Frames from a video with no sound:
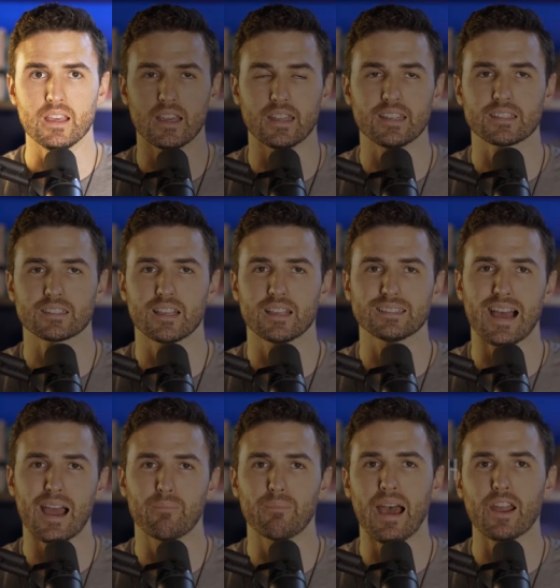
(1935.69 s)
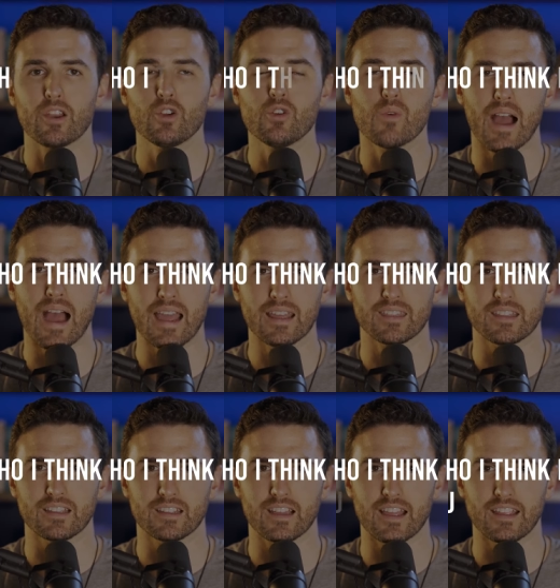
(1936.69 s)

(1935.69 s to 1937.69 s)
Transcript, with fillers: And he says, I'm not who I think